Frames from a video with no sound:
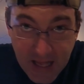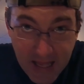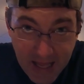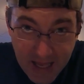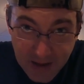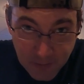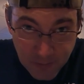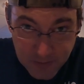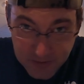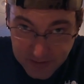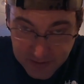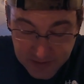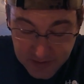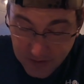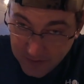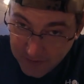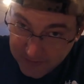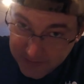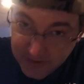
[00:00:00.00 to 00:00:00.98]
I really
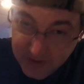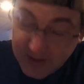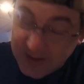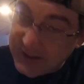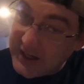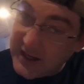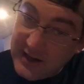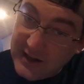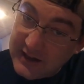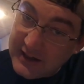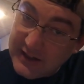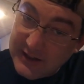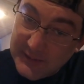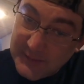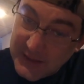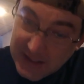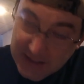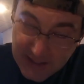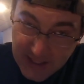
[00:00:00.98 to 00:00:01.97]
don't feel like I can
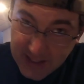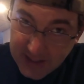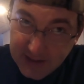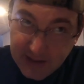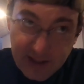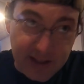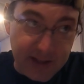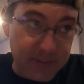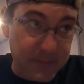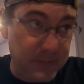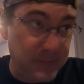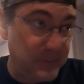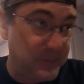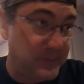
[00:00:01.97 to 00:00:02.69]
make that claim.